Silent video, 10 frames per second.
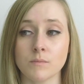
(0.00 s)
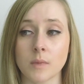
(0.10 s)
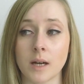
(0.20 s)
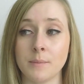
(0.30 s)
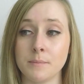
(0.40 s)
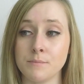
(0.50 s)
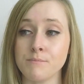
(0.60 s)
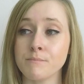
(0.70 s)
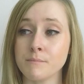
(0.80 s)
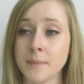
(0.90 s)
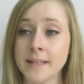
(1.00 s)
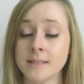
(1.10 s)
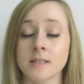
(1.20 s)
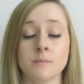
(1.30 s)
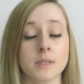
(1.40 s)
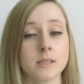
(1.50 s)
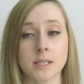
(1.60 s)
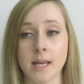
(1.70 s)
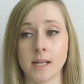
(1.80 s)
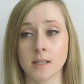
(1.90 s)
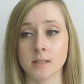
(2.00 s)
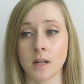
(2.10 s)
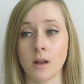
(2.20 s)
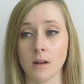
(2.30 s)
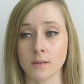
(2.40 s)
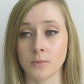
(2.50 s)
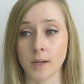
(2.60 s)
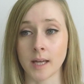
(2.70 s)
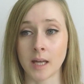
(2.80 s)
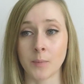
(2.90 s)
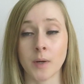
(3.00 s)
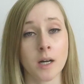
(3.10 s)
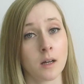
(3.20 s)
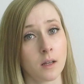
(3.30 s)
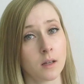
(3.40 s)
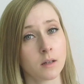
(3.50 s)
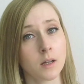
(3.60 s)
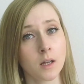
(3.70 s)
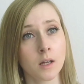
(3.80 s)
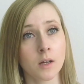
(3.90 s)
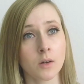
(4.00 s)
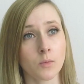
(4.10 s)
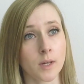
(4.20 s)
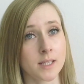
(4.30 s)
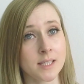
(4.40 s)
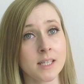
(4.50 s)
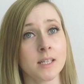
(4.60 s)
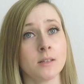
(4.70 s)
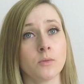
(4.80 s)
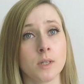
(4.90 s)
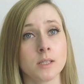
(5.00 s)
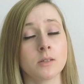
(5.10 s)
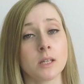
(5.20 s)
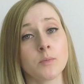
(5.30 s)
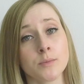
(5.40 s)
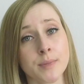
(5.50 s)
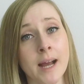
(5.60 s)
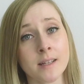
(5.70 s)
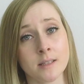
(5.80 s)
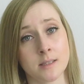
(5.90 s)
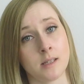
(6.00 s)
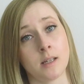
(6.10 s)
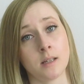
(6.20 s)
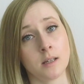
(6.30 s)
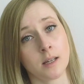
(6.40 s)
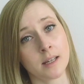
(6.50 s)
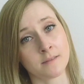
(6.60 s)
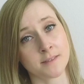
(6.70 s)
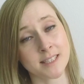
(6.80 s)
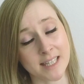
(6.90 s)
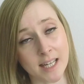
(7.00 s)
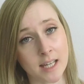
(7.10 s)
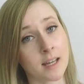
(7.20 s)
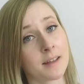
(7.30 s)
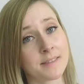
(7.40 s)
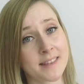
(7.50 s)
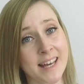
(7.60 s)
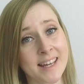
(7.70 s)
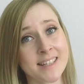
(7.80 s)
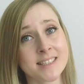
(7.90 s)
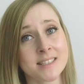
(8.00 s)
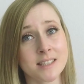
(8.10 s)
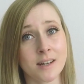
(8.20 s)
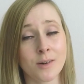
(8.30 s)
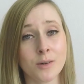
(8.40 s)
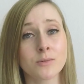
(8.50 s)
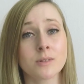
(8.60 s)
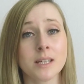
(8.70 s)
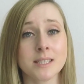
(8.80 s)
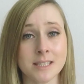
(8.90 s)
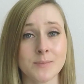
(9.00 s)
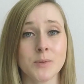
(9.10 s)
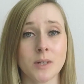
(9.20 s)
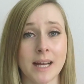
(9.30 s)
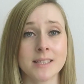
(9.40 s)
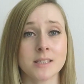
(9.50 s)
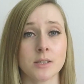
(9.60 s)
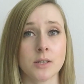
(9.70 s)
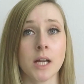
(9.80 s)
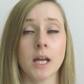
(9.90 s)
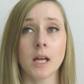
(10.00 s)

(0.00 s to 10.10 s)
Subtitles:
I made some mistakes along the way, but what I did was to keep on practicing every day, and that is the only simple answer